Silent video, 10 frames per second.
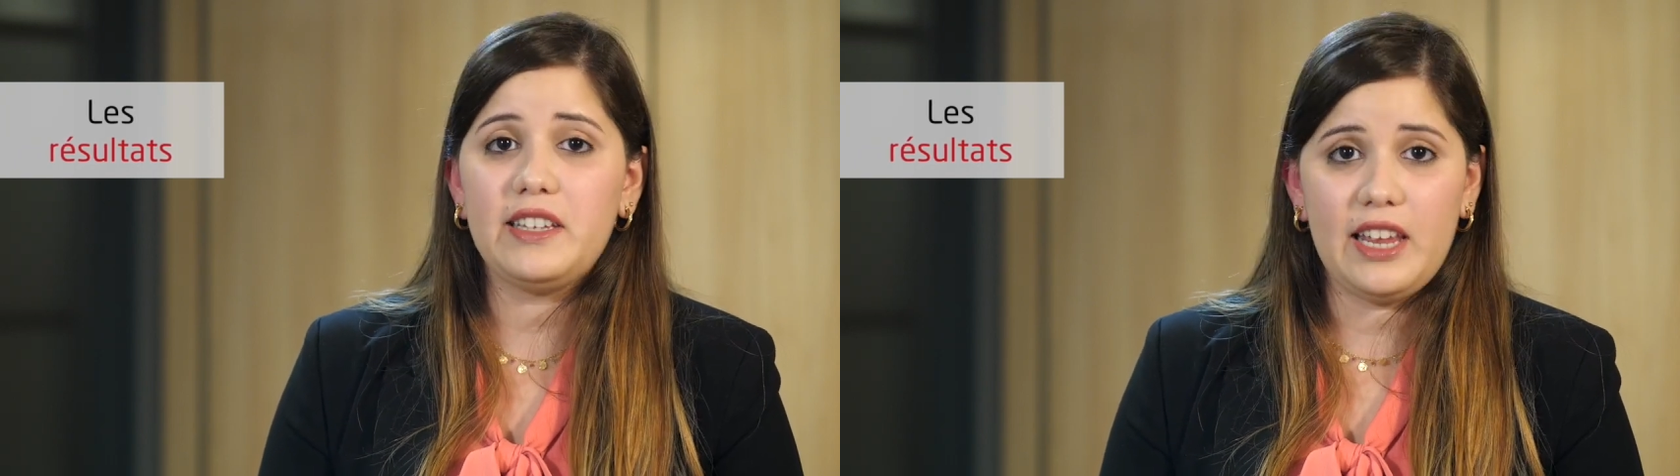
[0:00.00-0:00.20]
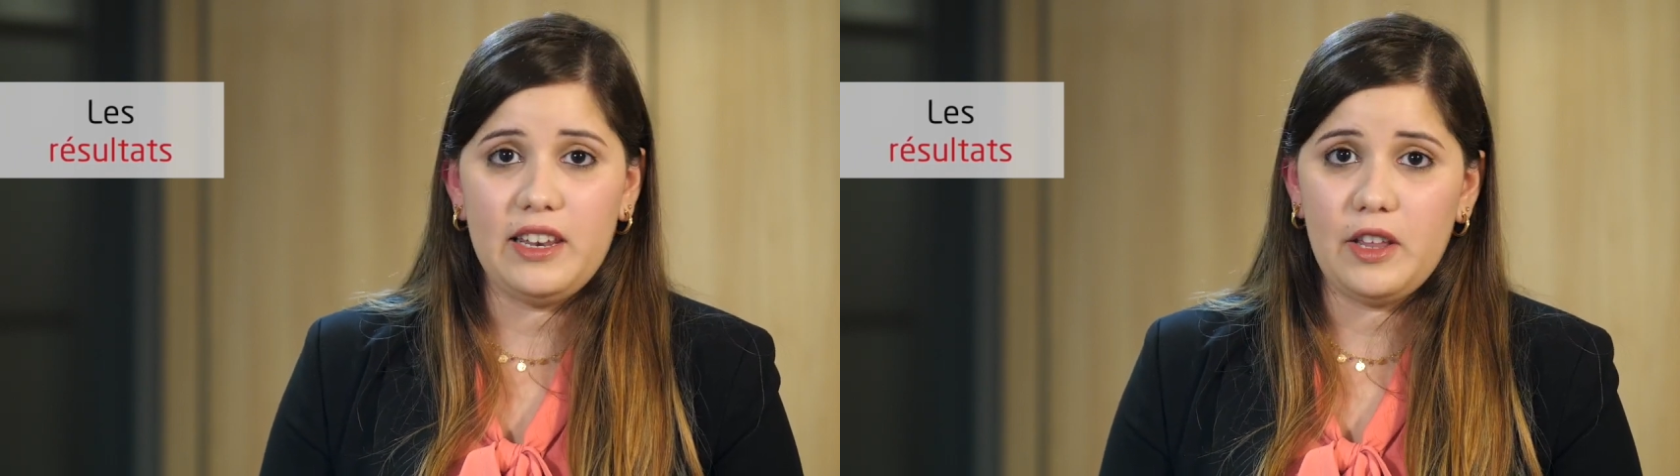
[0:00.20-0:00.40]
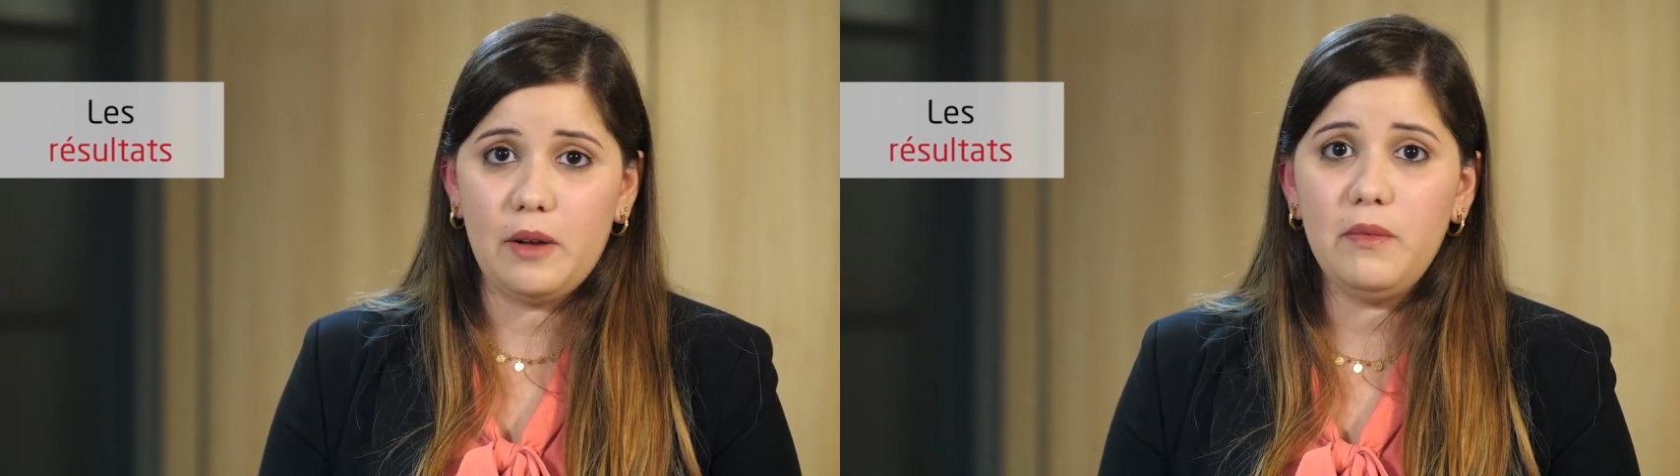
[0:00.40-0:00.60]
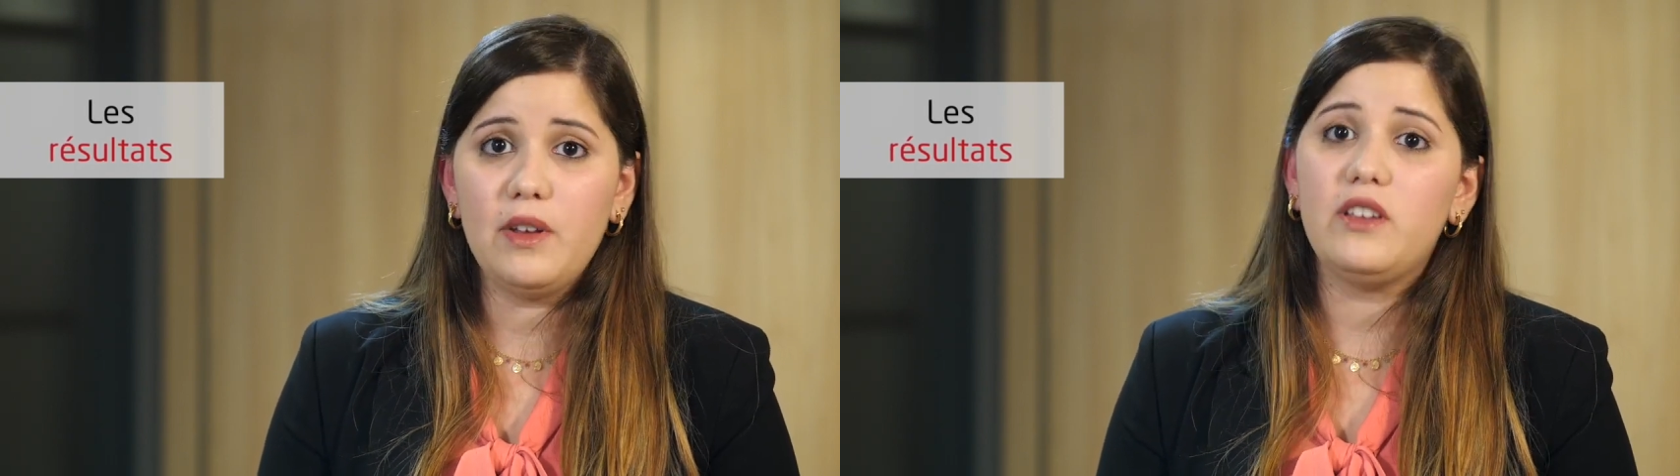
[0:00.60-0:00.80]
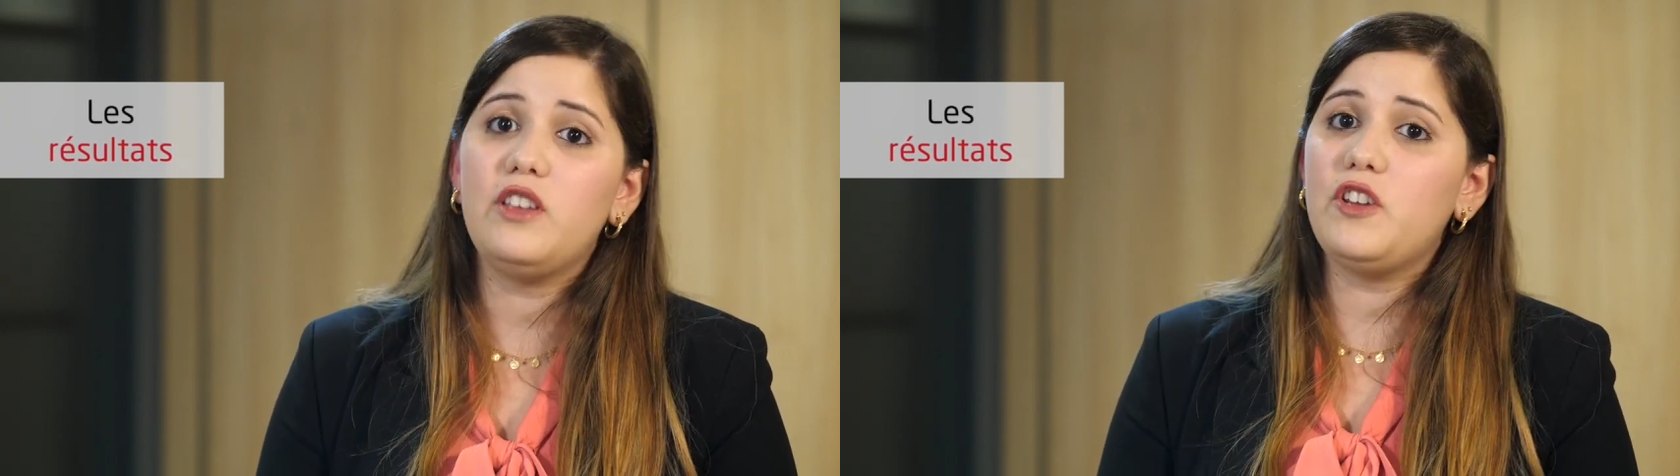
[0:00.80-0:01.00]
Kingdom,
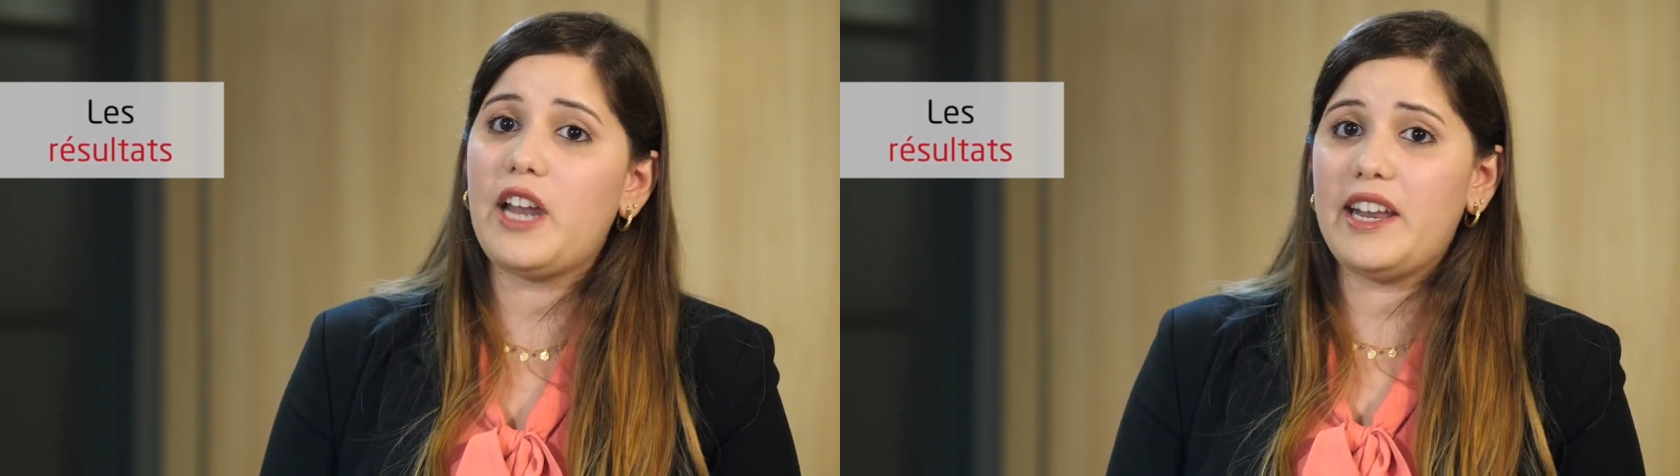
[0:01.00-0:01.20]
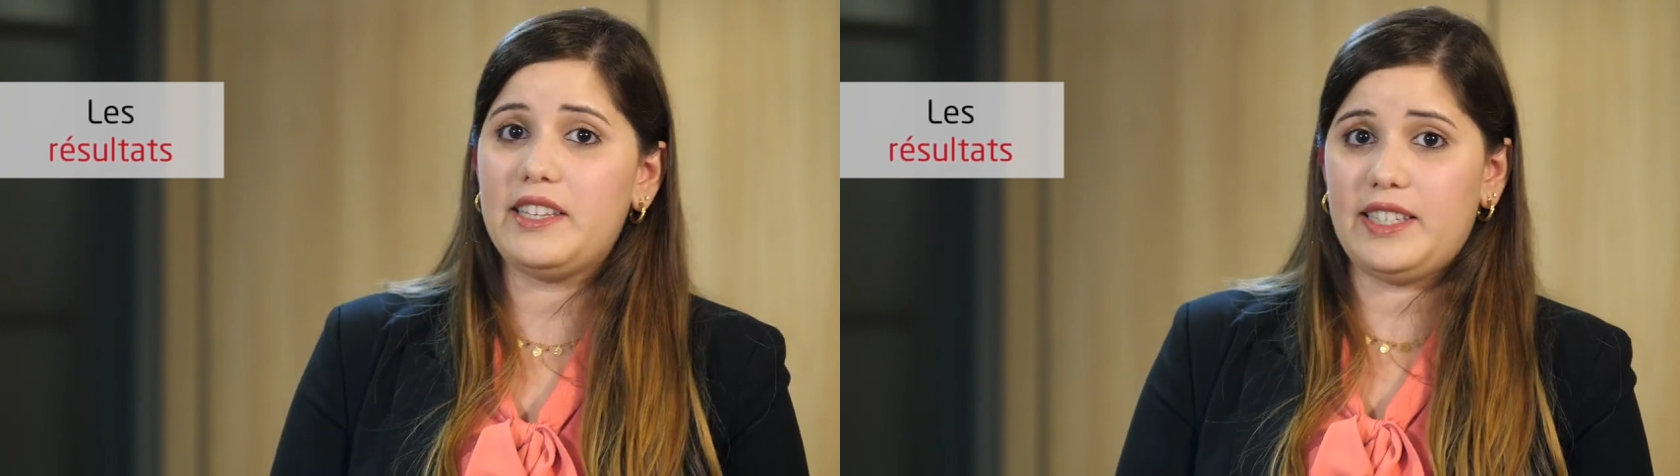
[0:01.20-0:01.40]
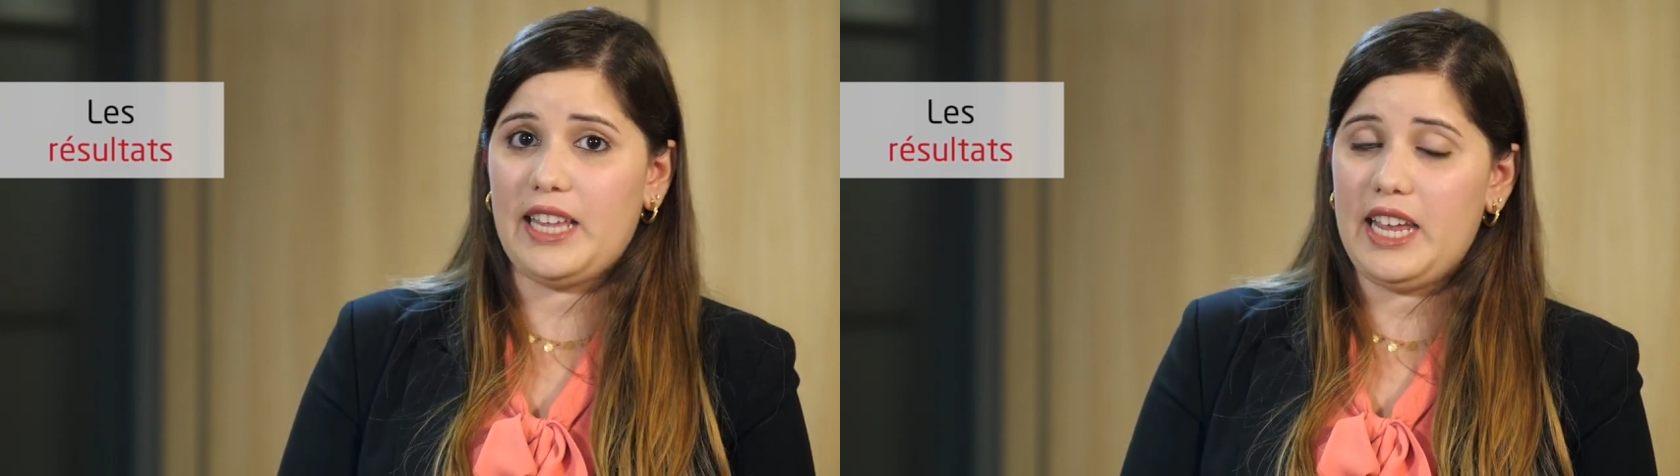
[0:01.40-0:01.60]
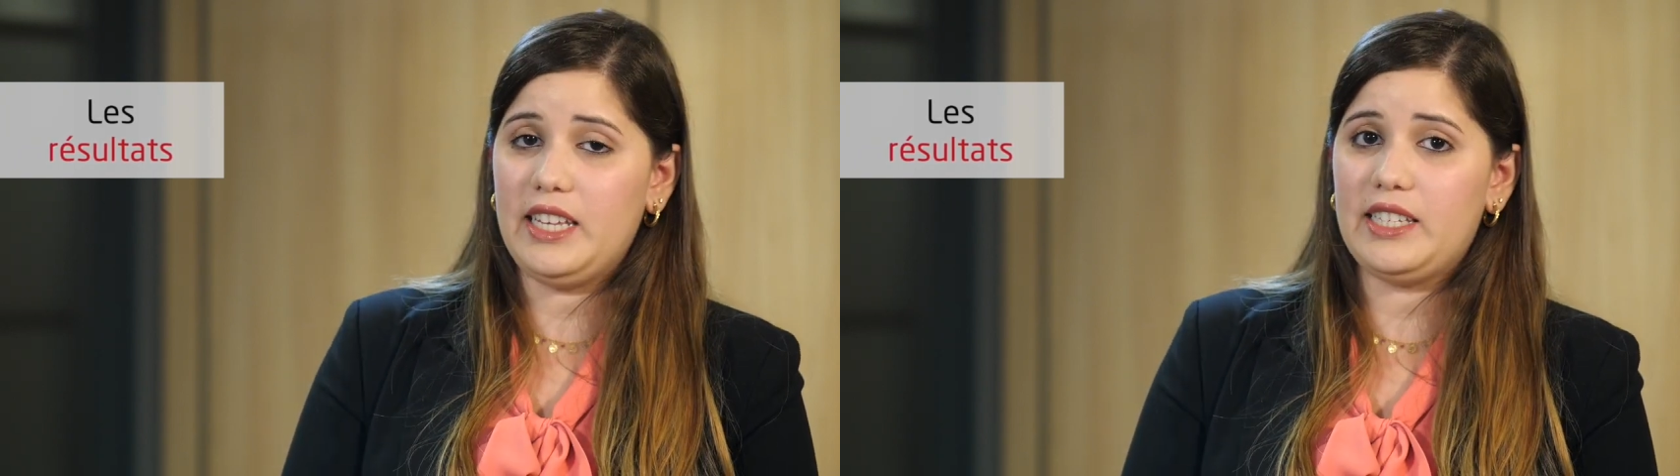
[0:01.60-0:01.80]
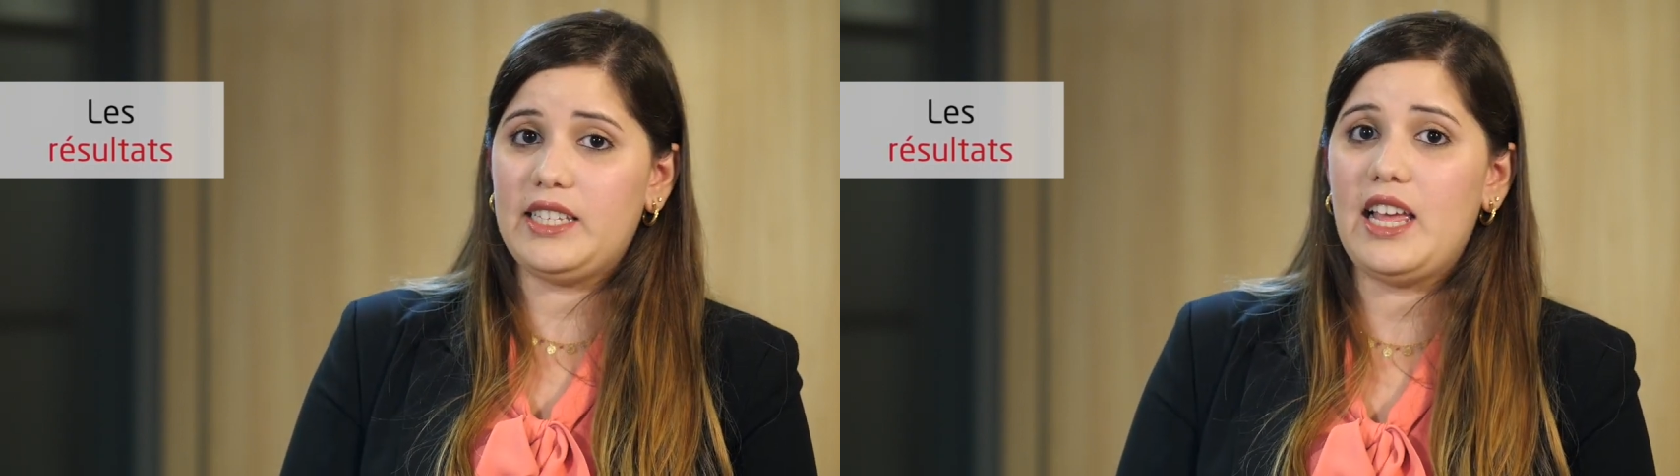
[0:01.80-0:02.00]
United
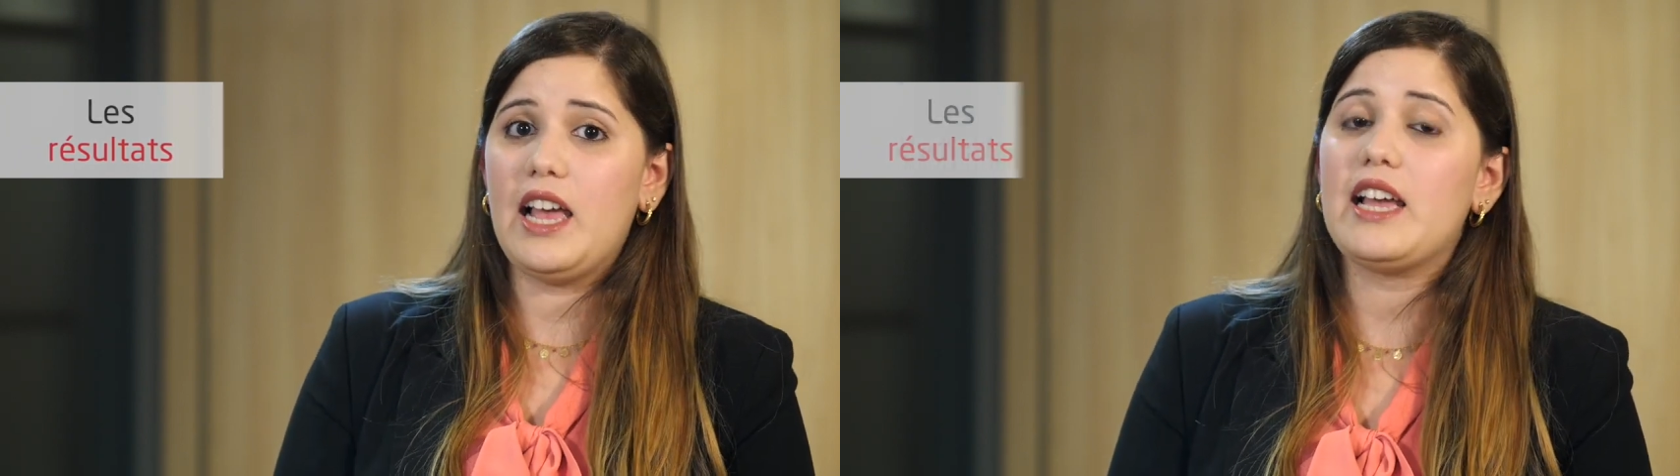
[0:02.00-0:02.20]
States,